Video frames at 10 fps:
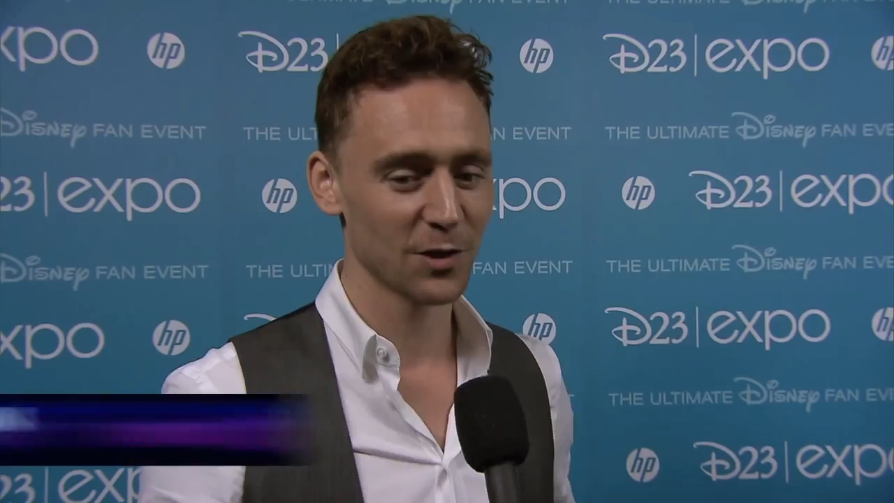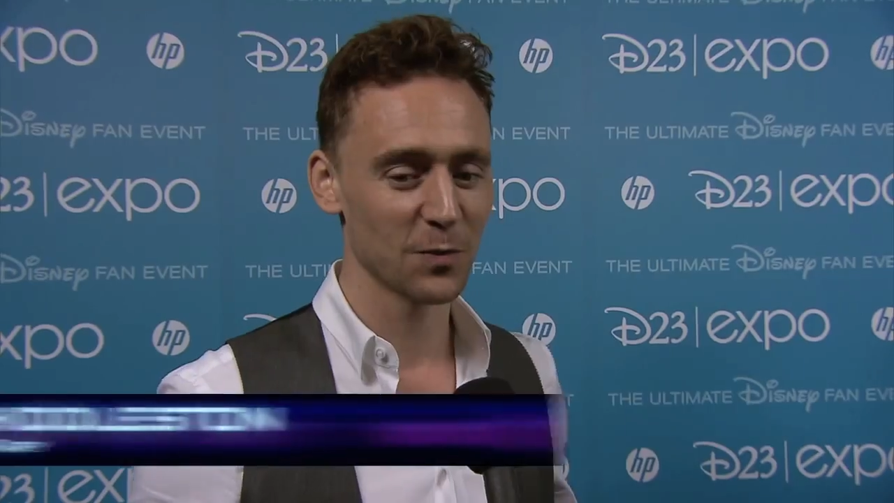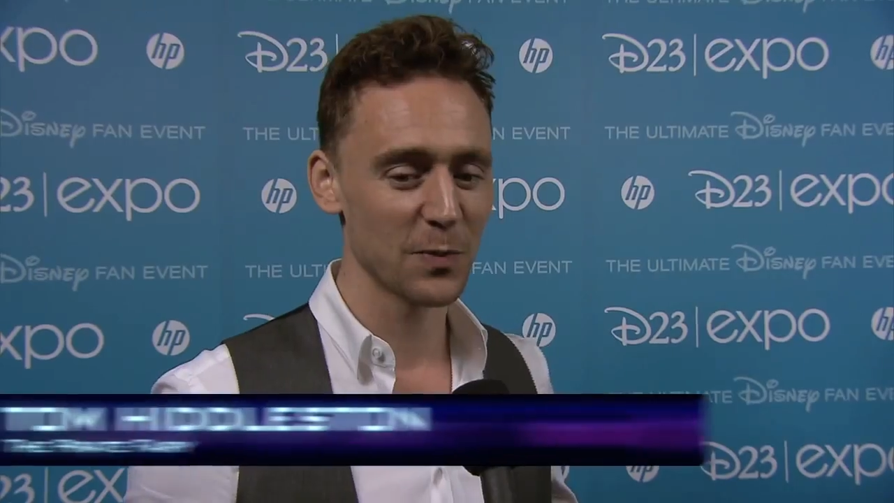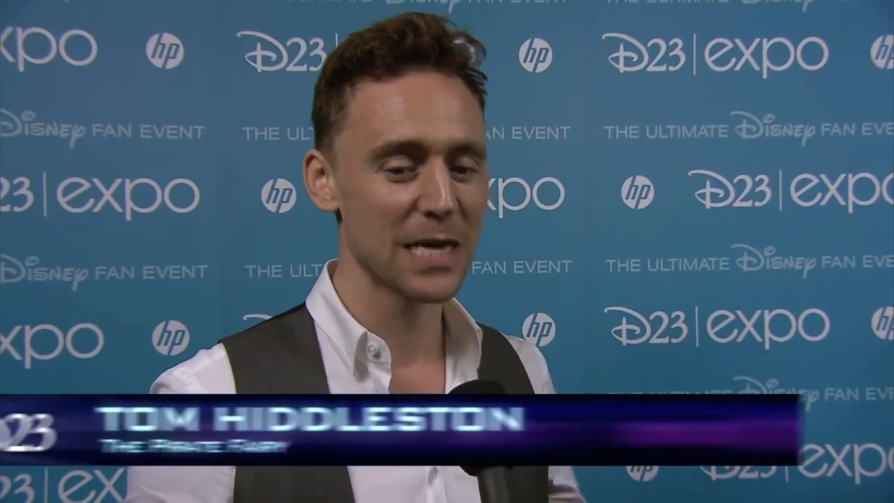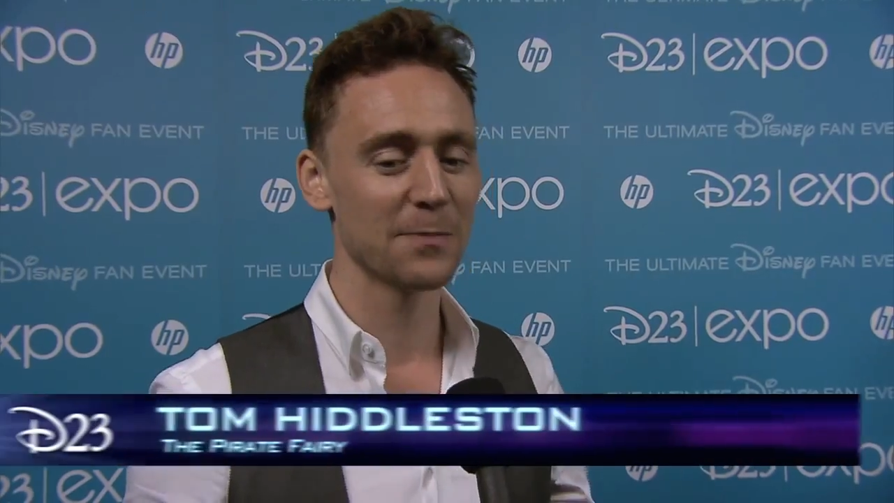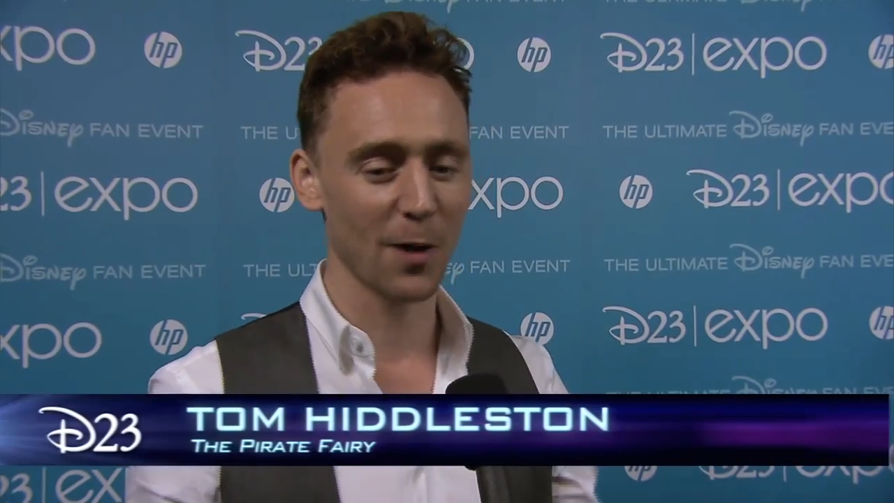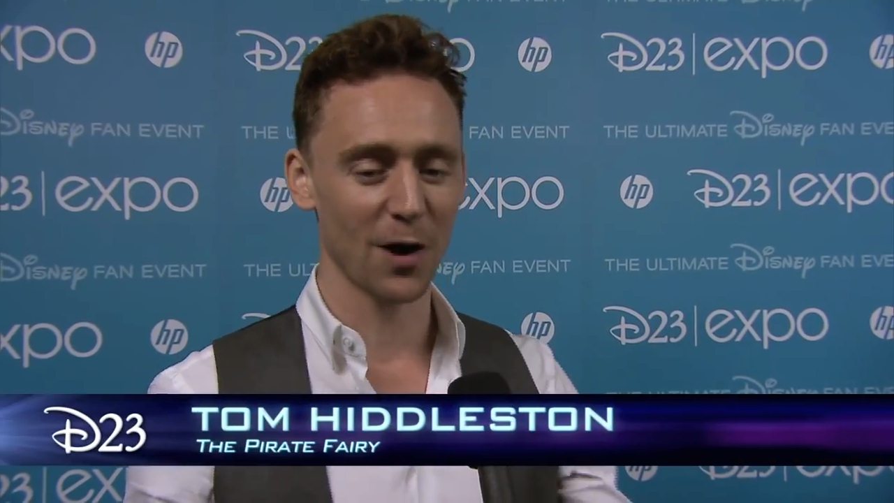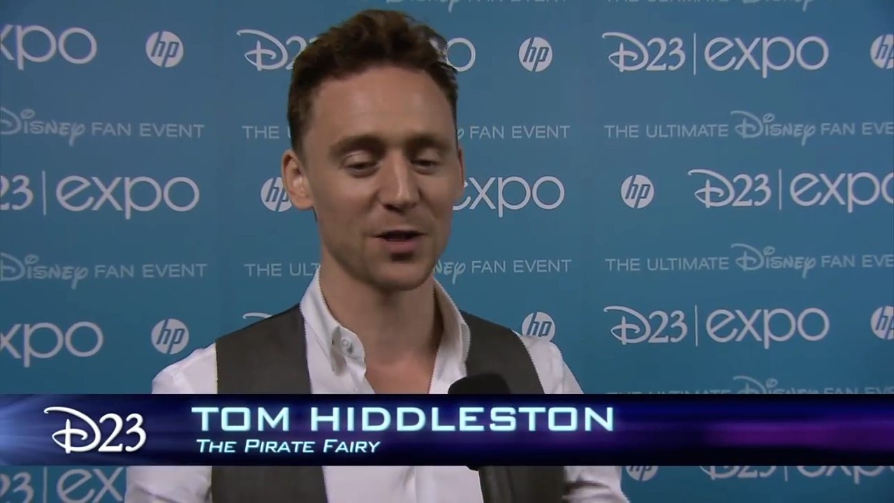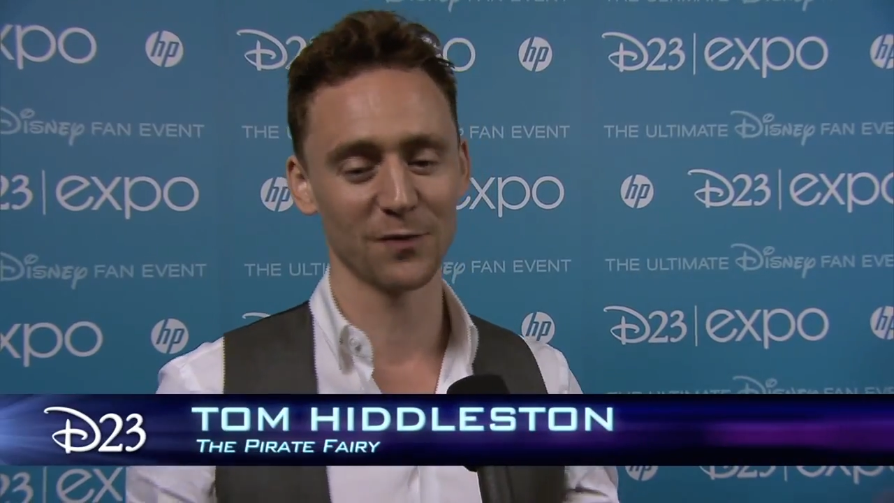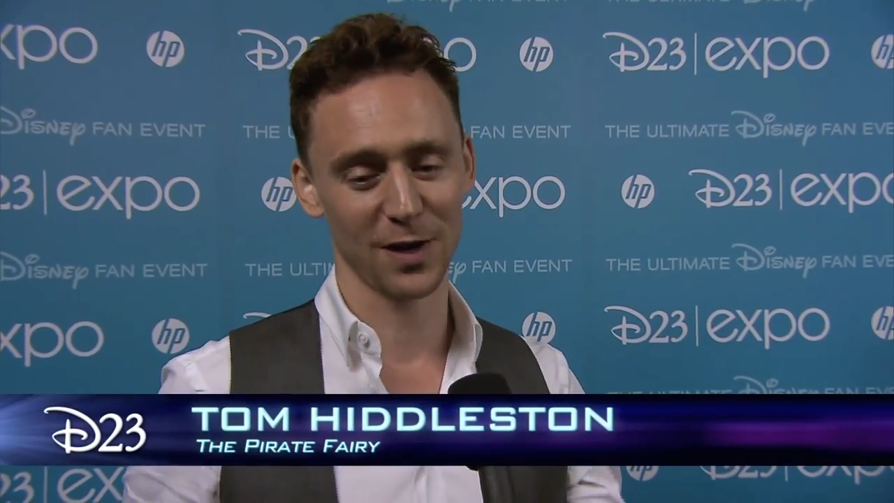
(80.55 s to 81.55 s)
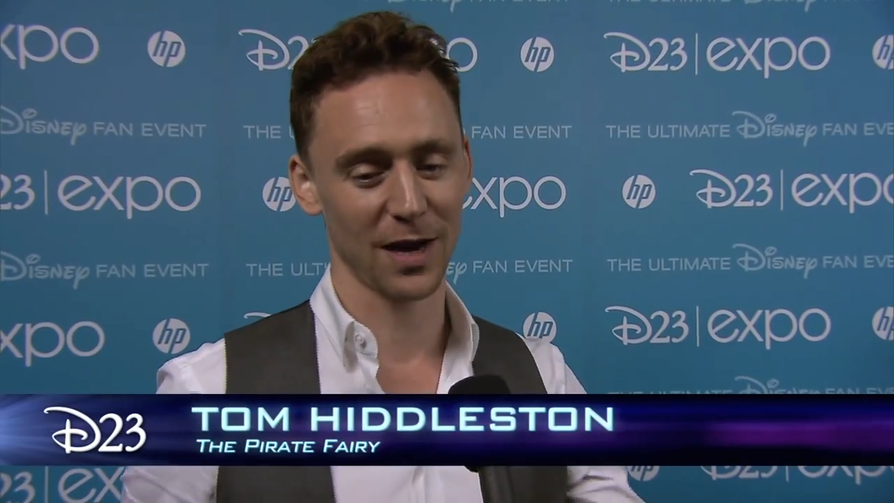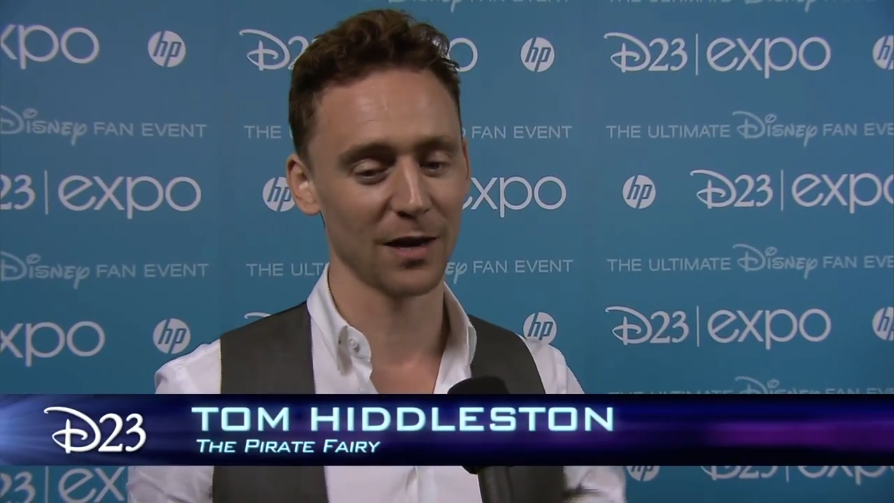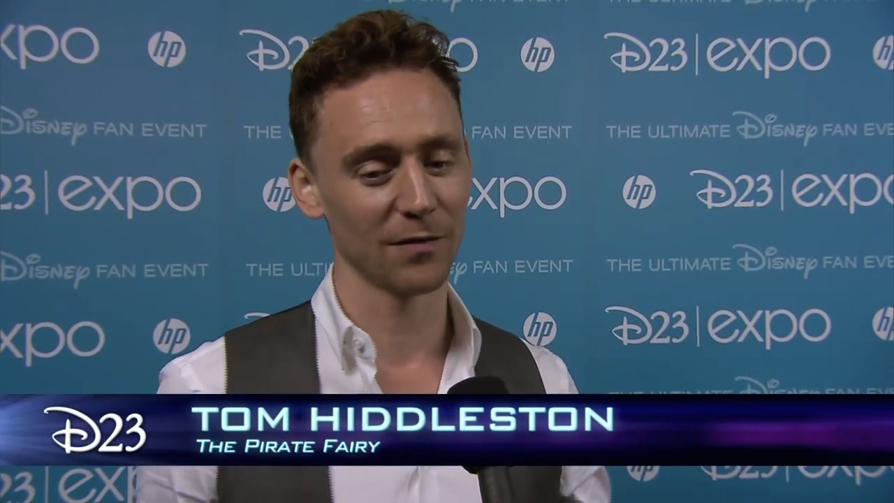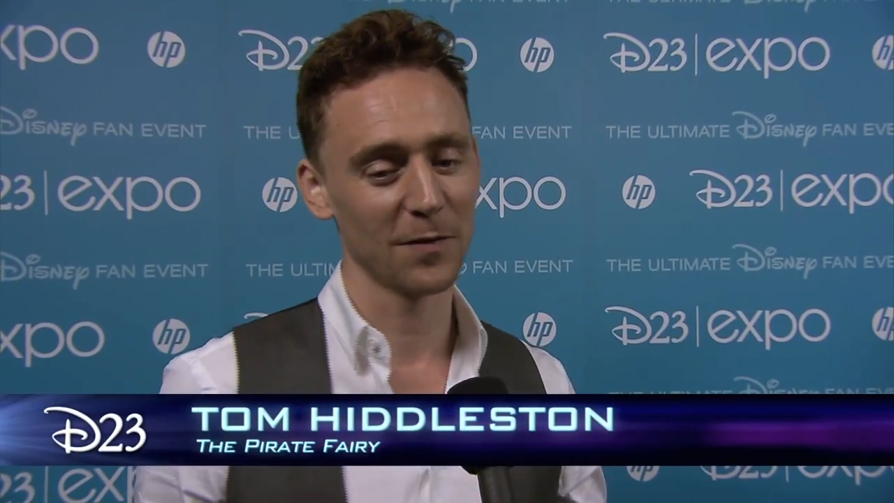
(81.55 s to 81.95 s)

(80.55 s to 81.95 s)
to be part of a kind